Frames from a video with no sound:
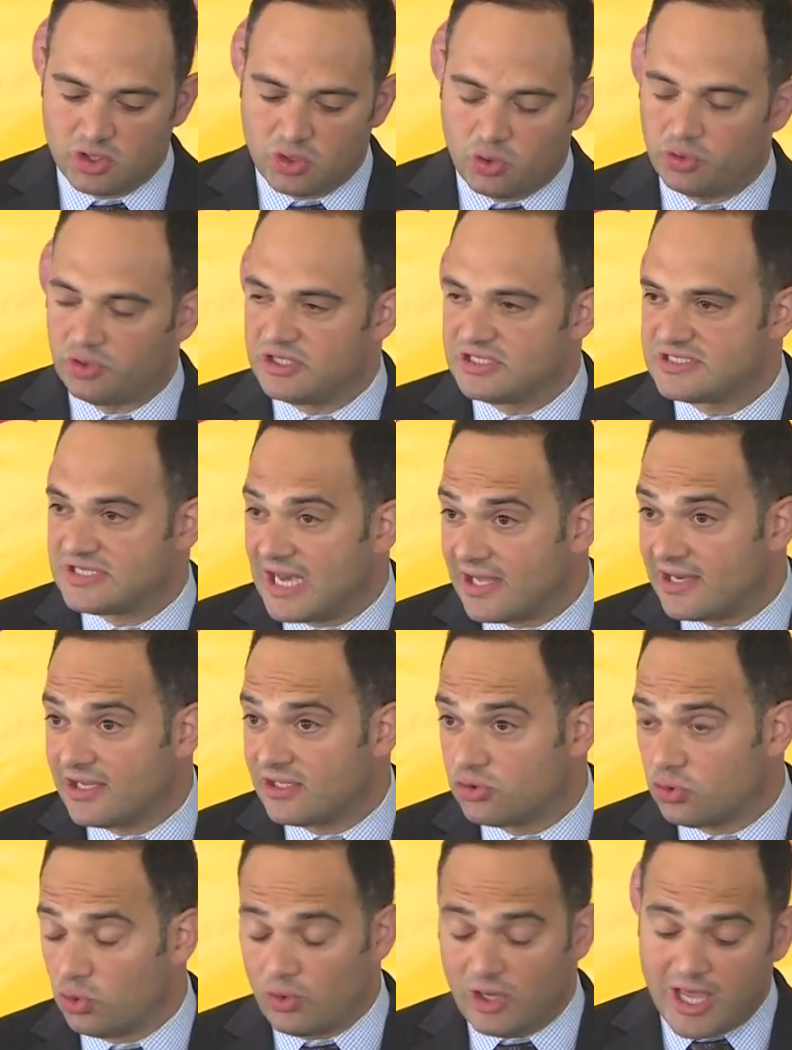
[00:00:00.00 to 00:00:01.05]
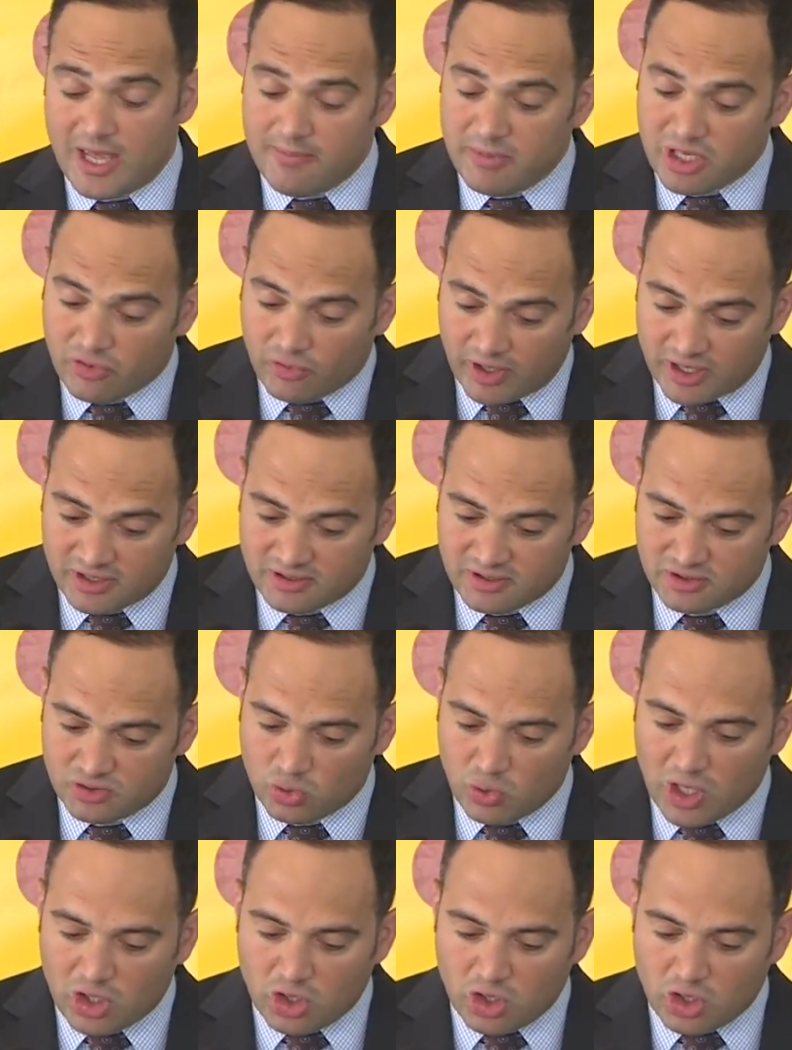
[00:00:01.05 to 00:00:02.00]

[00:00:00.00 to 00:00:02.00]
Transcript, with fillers: who decided to emigrate to a